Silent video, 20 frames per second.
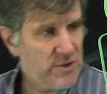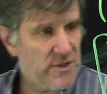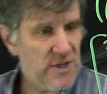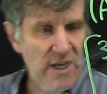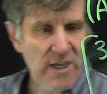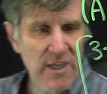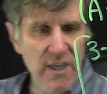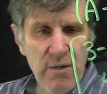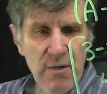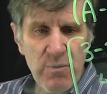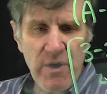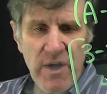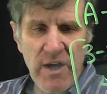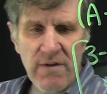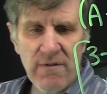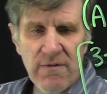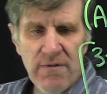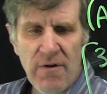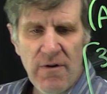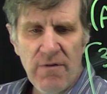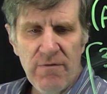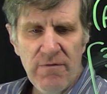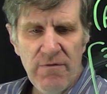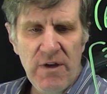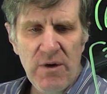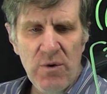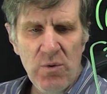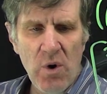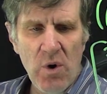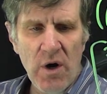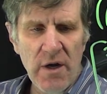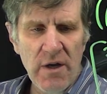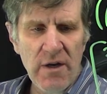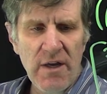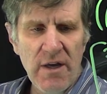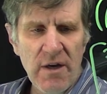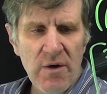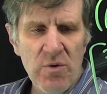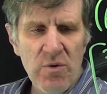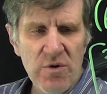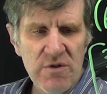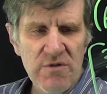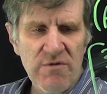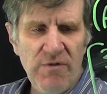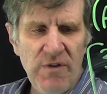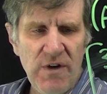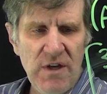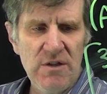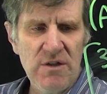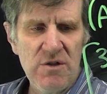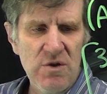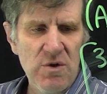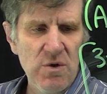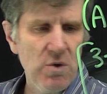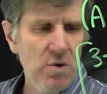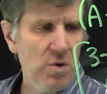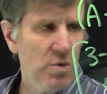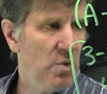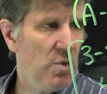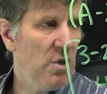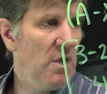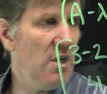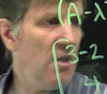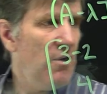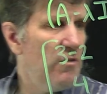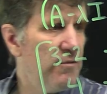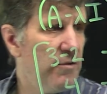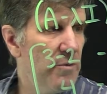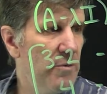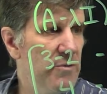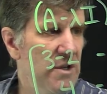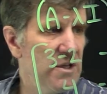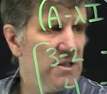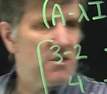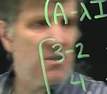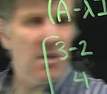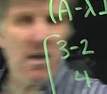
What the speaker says: take it. We have v1 equals v2. From this